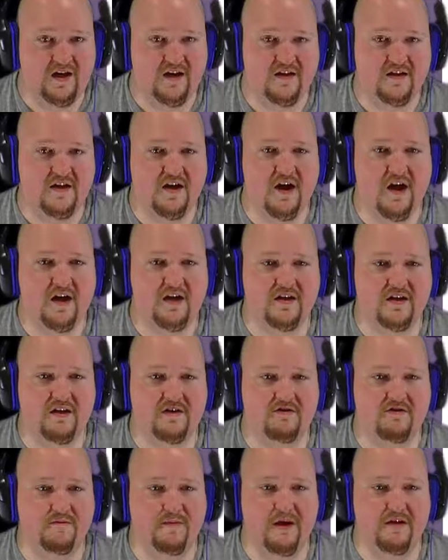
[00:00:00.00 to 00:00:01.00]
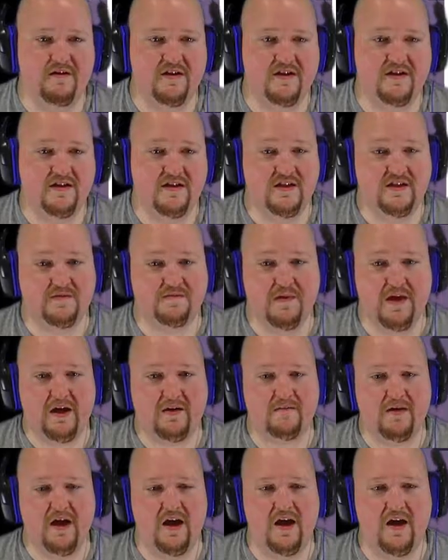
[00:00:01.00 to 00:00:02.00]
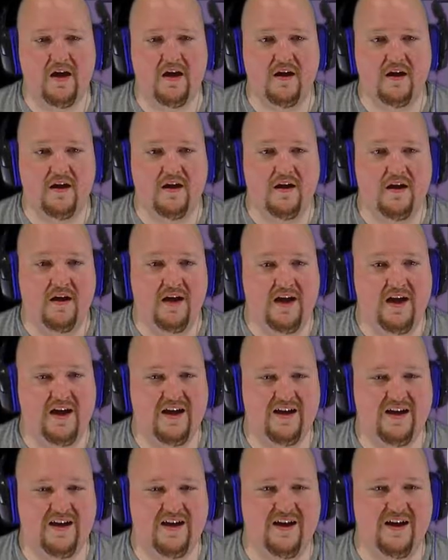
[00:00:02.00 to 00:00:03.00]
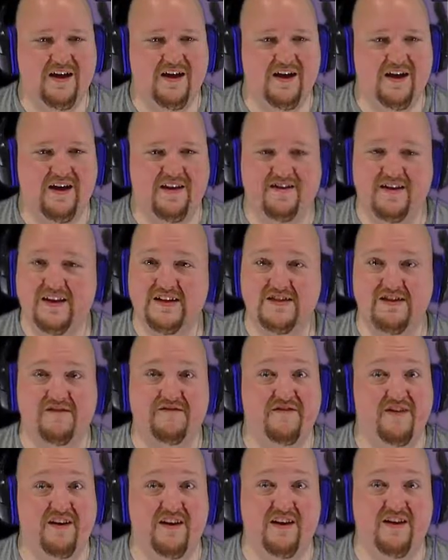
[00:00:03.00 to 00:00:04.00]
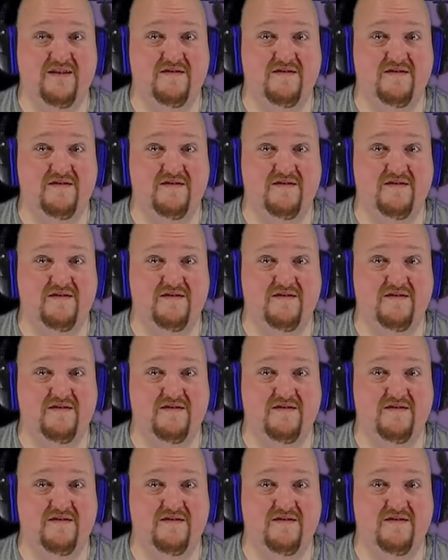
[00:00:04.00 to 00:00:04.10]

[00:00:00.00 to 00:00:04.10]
Talking to you about this is breaking my heart. Ha ha ha ha! That's not funny.